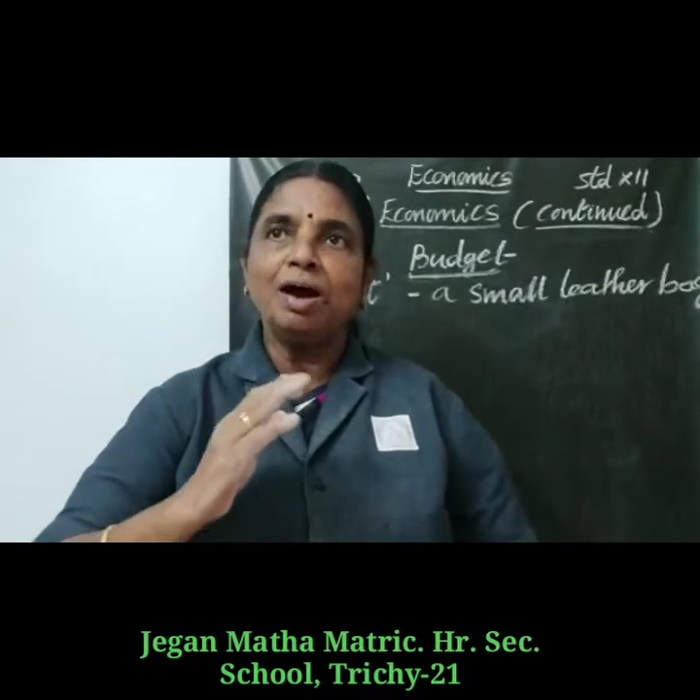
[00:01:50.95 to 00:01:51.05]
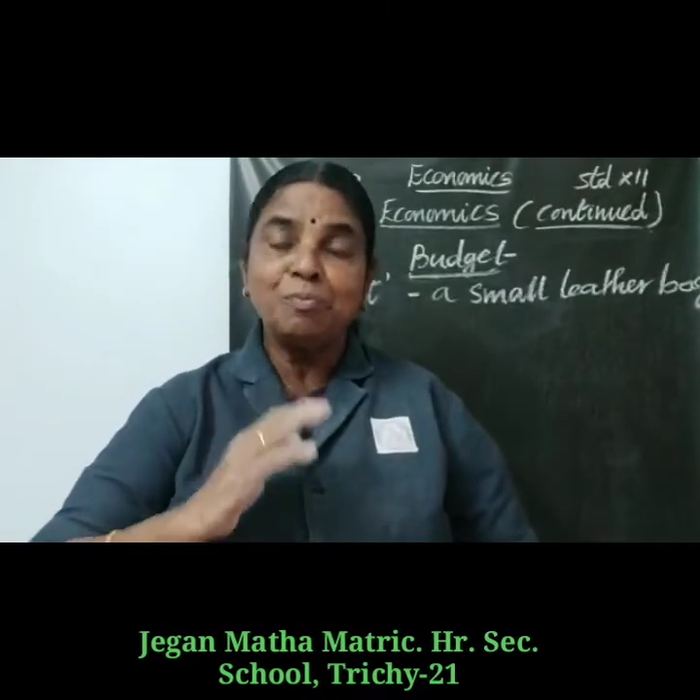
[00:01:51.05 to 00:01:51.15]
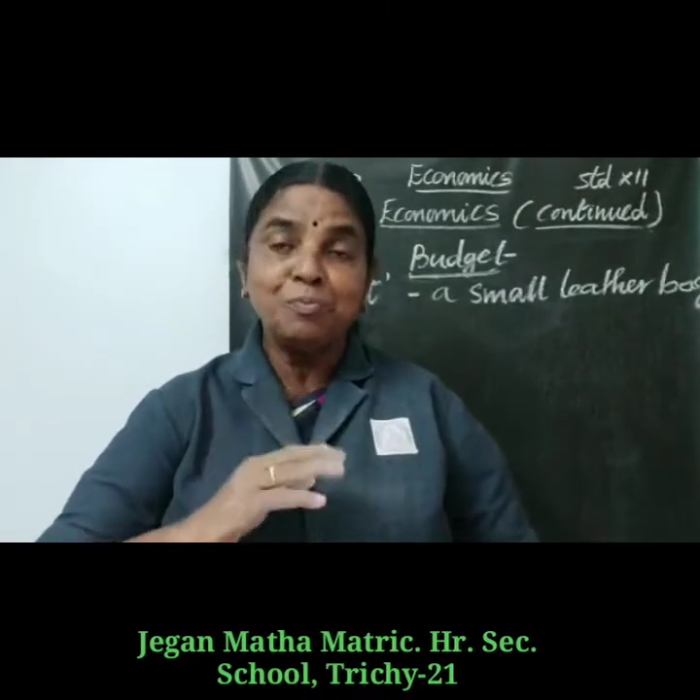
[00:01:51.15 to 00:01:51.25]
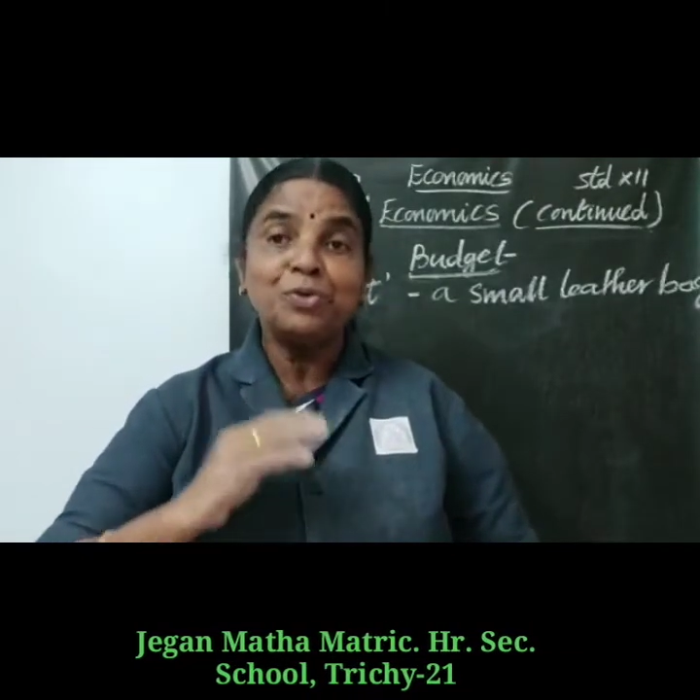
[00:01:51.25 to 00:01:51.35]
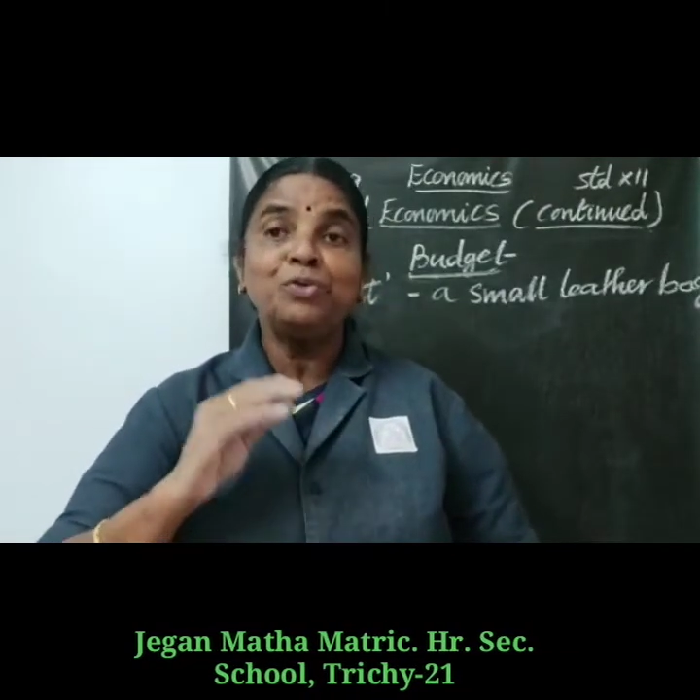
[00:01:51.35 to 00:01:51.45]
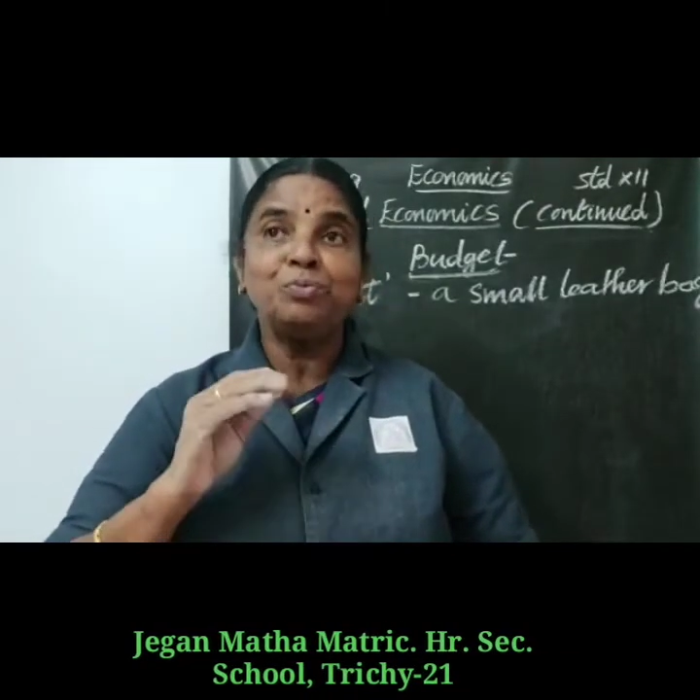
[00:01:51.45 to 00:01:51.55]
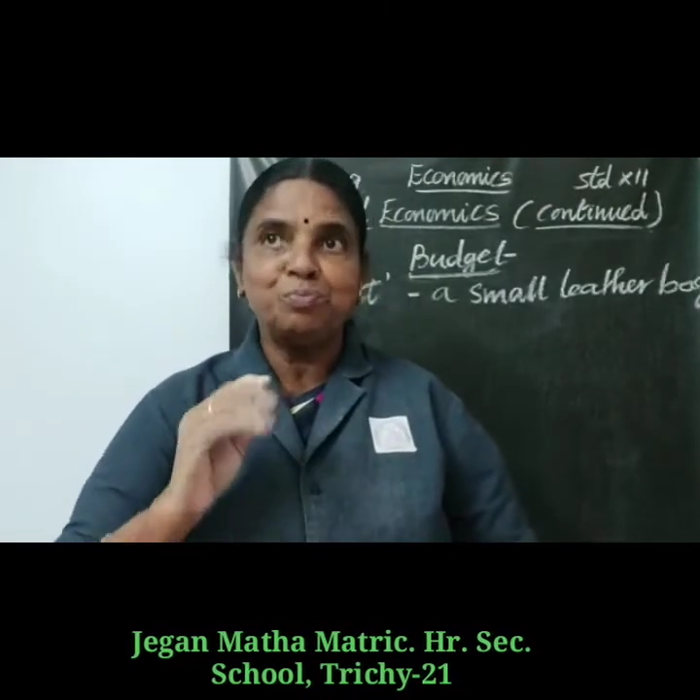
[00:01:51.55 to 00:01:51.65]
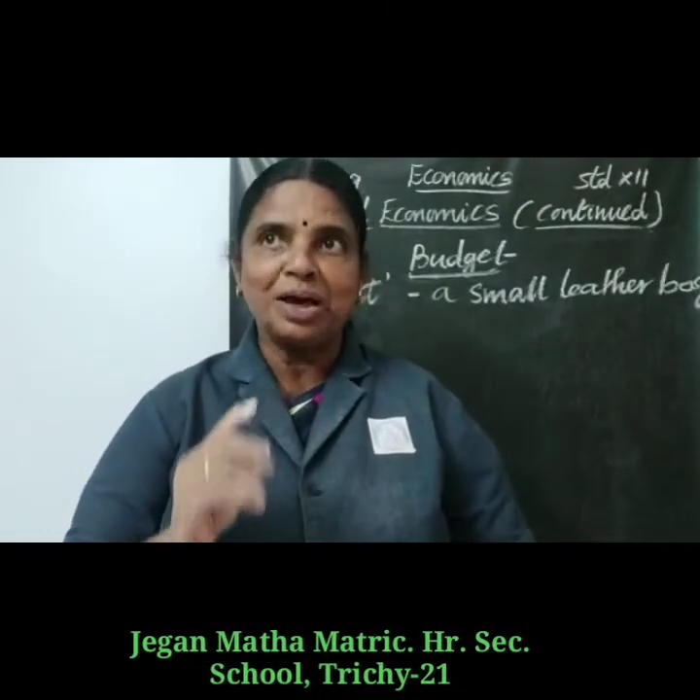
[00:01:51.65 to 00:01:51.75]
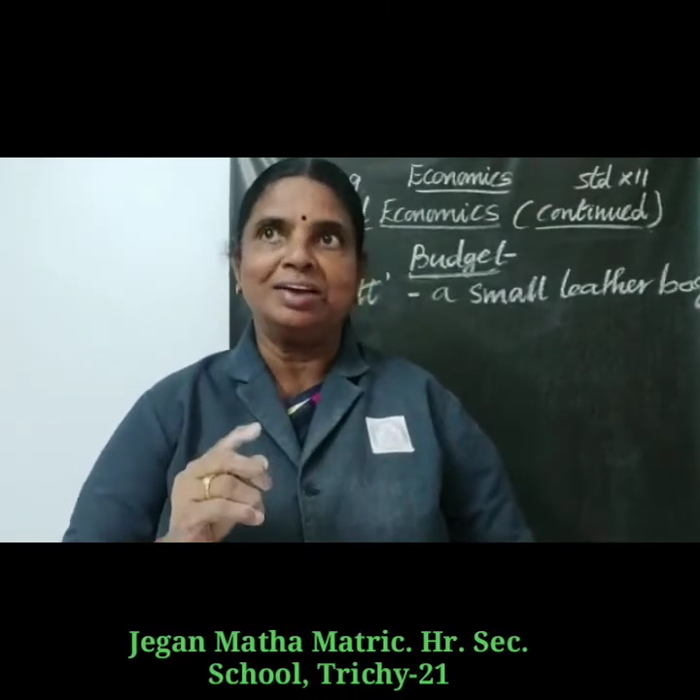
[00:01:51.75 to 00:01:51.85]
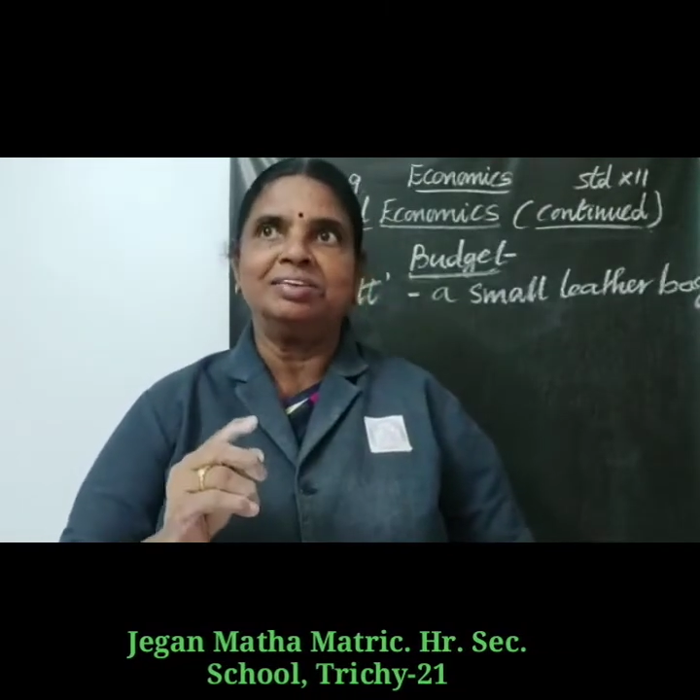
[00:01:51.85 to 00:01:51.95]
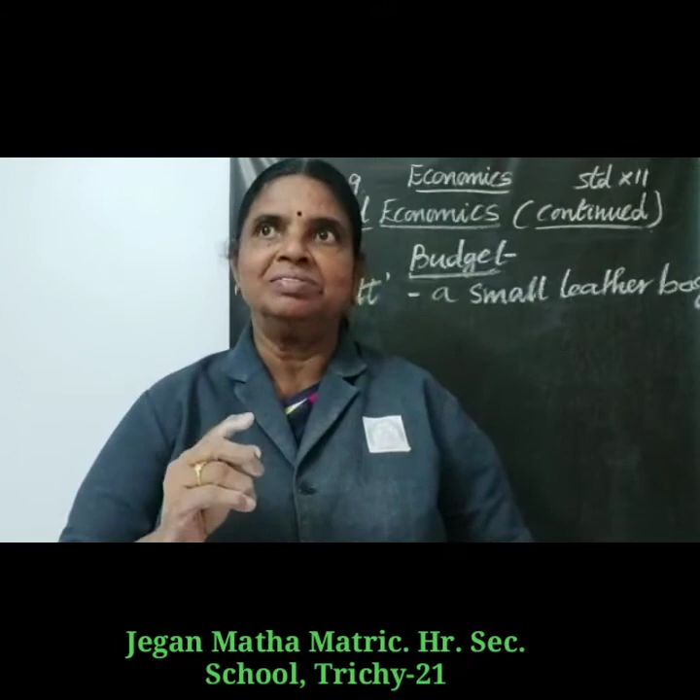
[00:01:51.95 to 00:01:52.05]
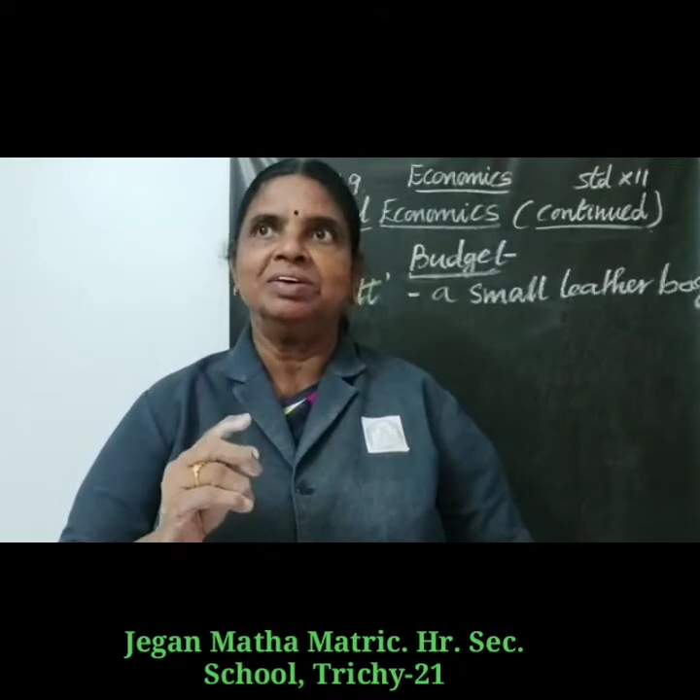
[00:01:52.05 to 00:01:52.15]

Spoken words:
approved plan